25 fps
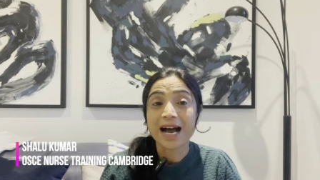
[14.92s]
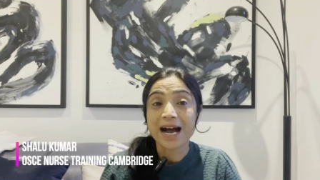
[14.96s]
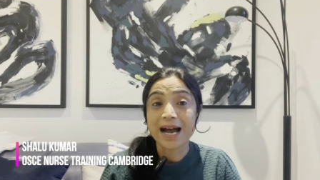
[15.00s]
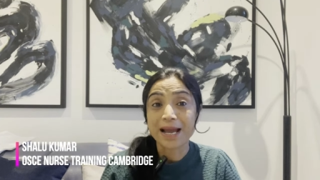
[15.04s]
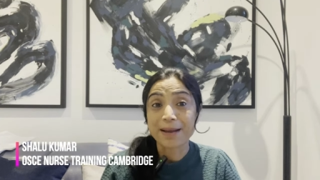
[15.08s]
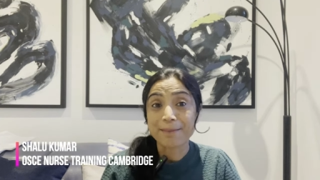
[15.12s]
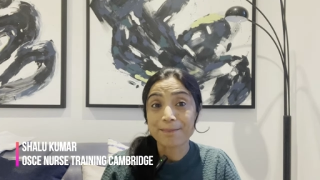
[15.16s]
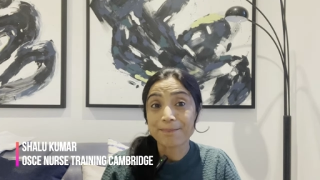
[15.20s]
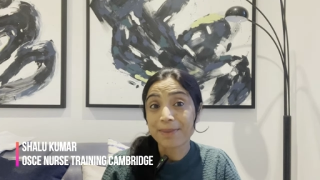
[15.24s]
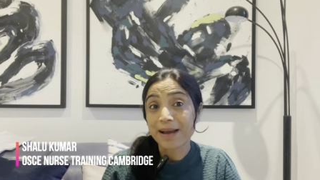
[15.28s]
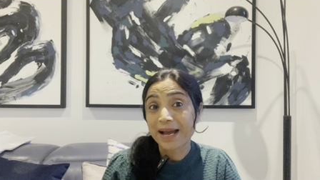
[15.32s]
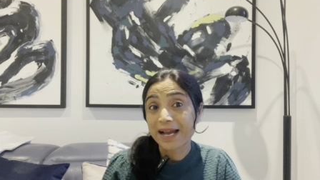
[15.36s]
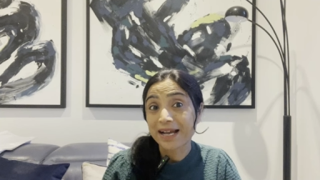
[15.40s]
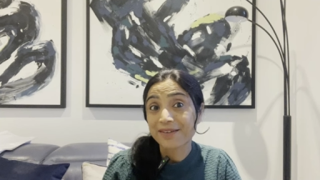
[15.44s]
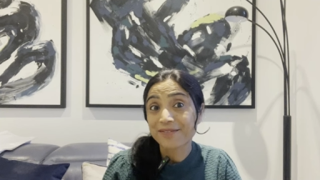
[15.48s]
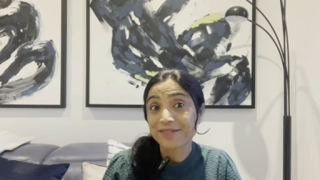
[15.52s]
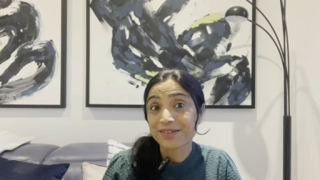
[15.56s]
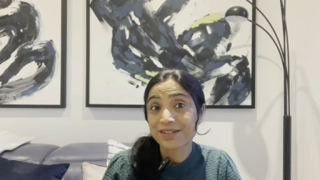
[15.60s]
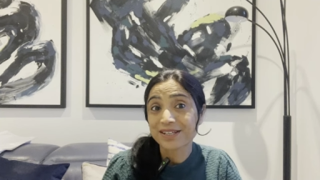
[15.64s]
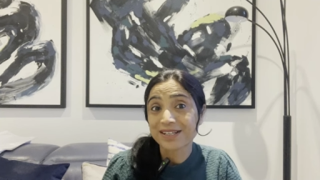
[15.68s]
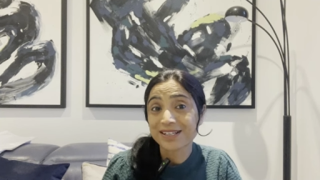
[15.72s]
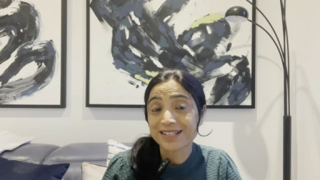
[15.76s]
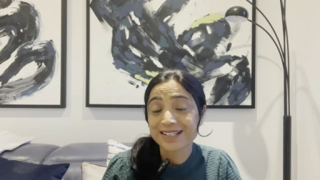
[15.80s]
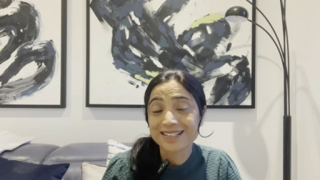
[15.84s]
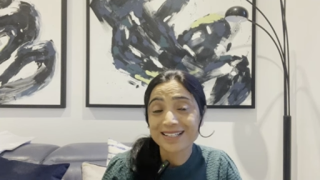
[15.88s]
I am back
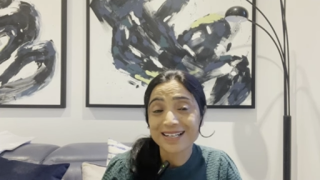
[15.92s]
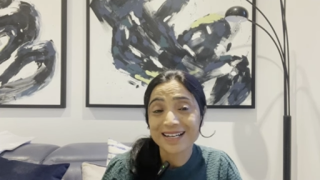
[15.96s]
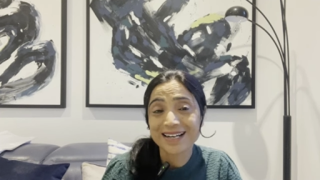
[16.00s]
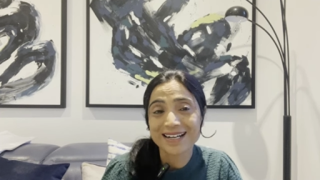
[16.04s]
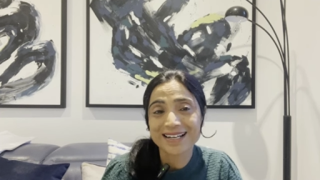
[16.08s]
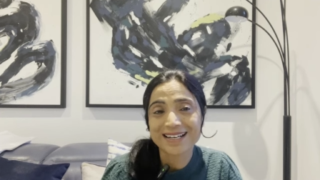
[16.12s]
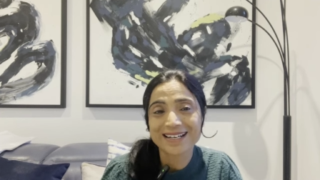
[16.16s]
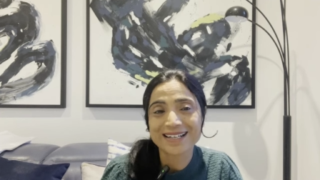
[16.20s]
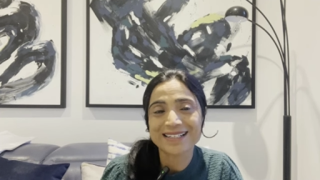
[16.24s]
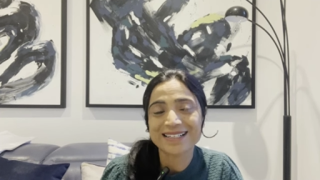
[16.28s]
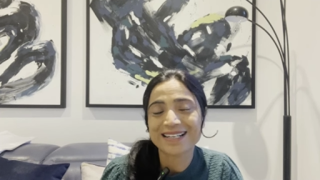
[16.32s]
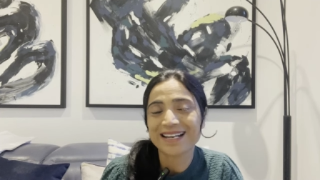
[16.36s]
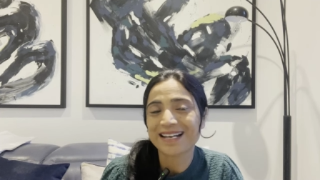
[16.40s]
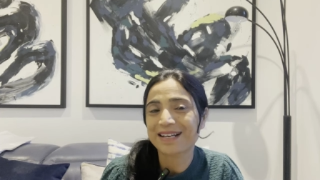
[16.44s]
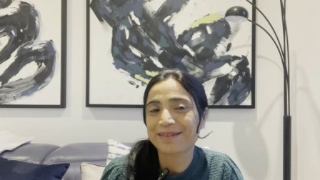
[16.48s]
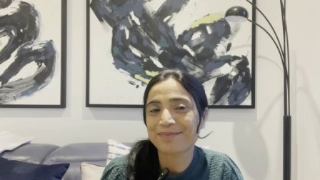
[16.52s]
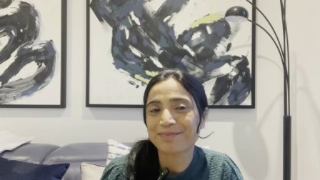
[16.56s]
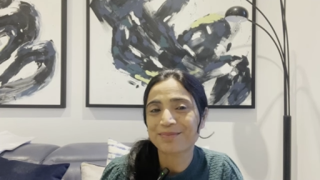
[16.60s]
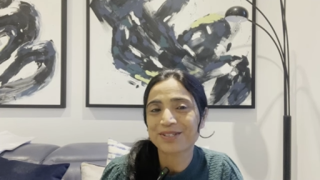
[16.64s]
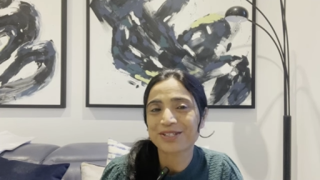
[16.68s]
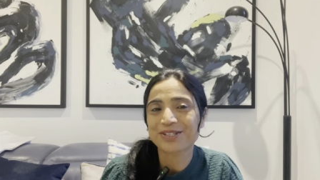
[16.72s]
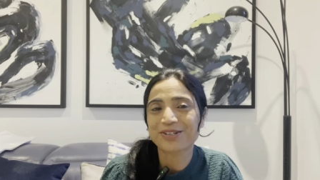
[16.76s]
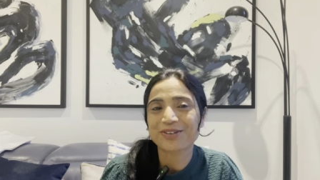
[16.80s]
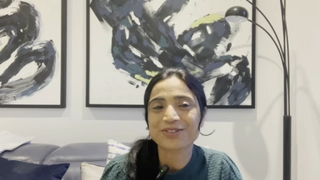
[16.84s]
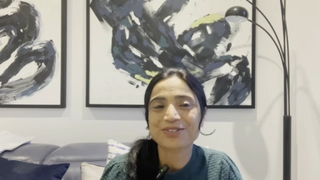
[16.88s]
with another adult
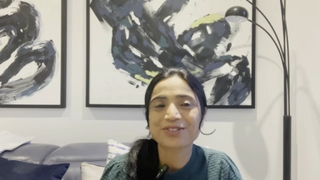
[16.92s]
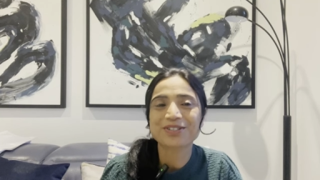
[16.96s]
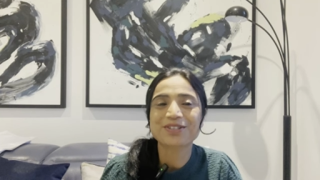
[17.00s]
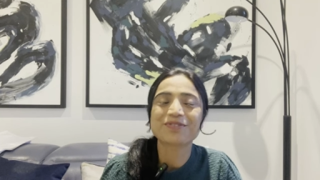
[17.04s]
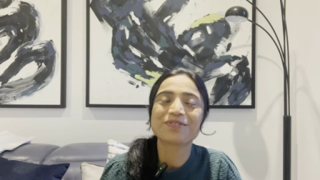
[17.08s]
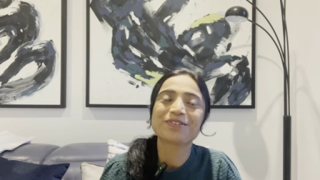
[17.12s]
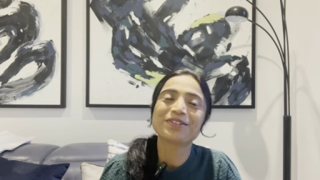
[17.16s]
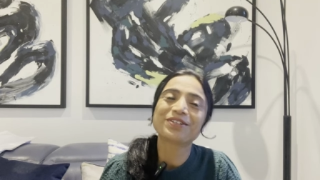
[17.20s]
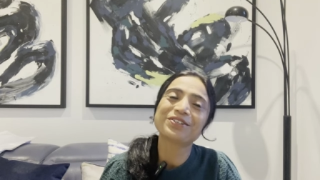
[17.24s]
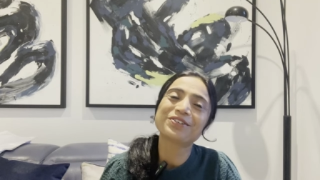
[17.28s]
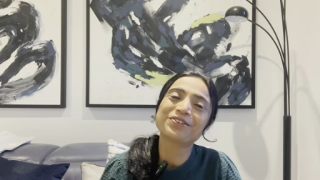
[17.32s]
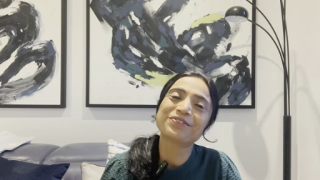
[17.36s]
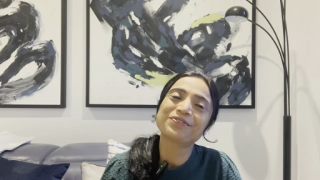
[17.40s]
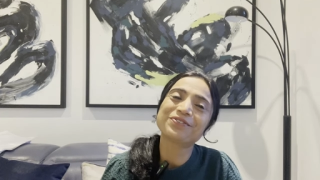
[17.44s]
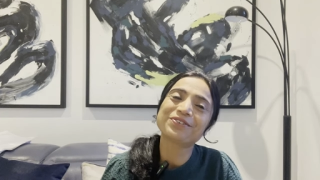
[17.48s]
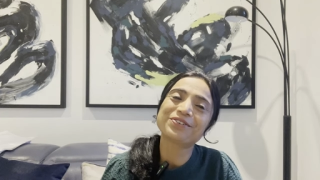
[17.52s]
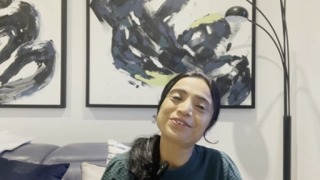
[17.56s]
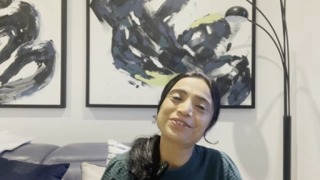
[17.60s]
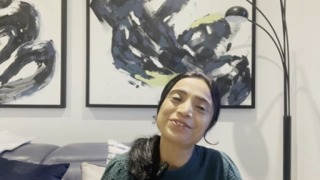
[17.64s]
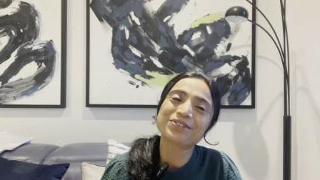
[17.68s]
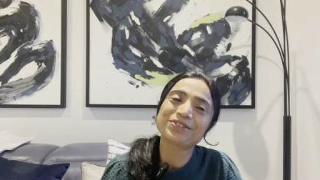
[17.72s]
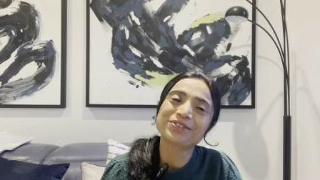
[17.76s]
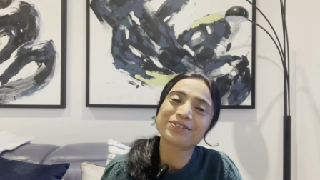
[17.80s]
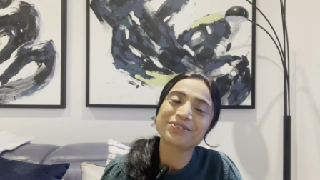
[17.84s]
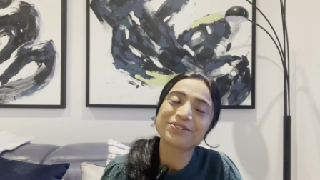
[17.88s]
NMC OSCE video
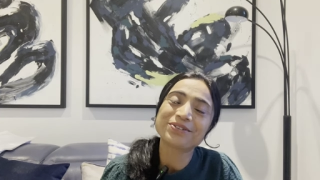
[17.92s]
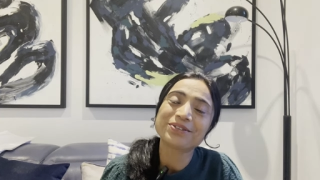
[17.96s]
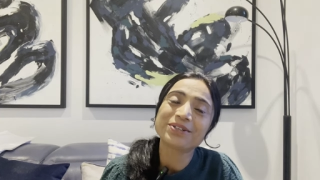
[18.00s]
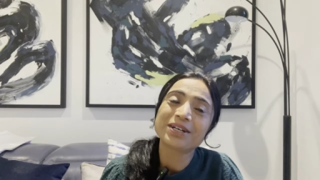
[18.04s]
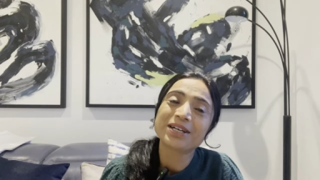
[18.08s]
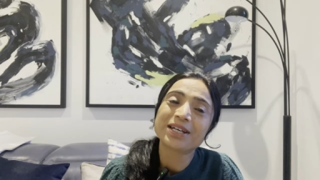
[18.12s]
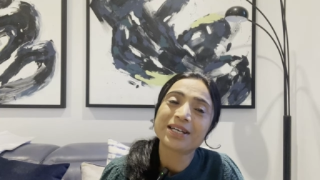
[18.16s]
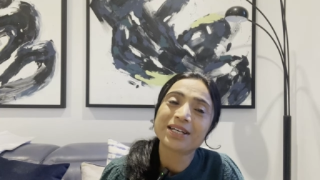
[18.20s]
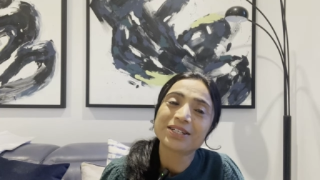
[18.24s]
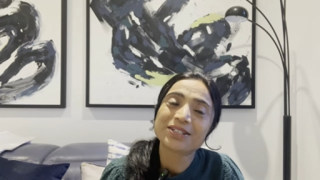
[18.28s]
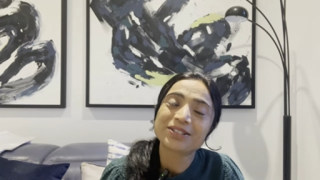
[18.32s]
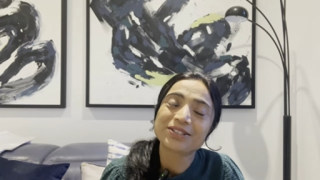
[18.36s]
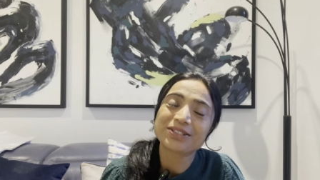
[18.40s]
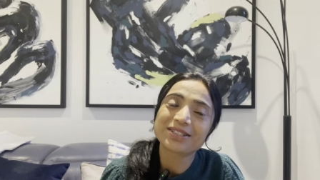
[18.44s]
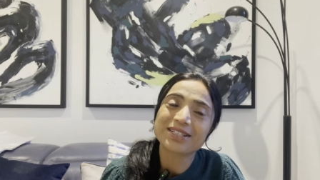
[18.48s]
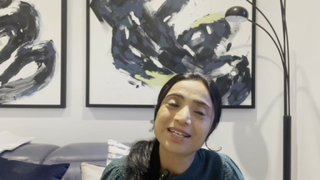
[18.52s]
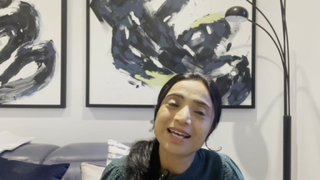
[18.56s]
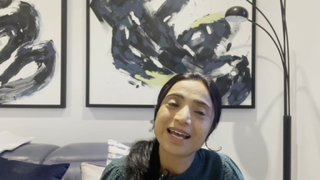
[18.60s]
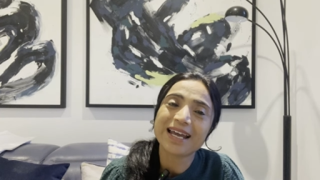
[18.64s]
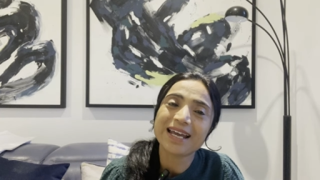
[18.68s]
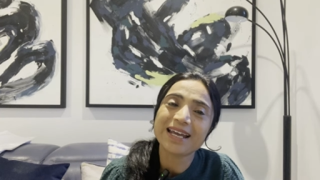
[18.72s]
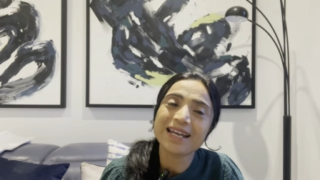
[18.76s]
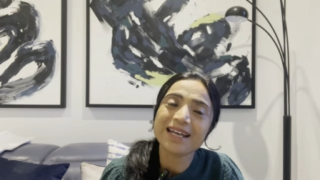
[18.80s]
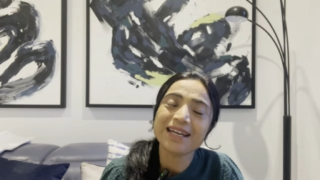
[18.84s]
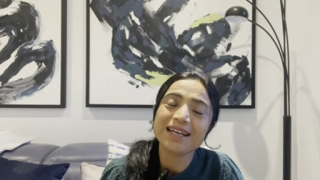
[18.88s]
for you
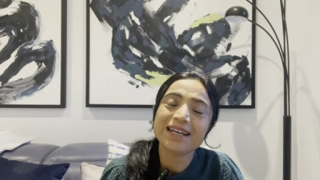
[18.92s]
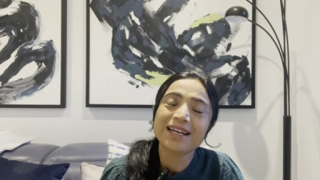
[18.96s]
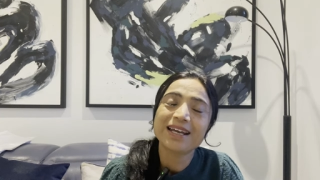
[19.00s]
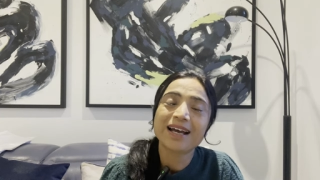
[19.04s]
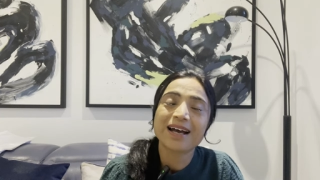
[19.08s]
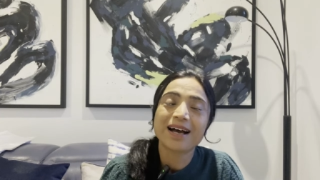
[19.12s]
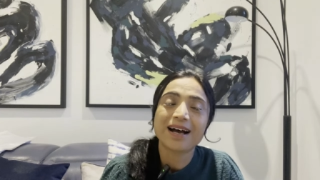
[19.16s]
today.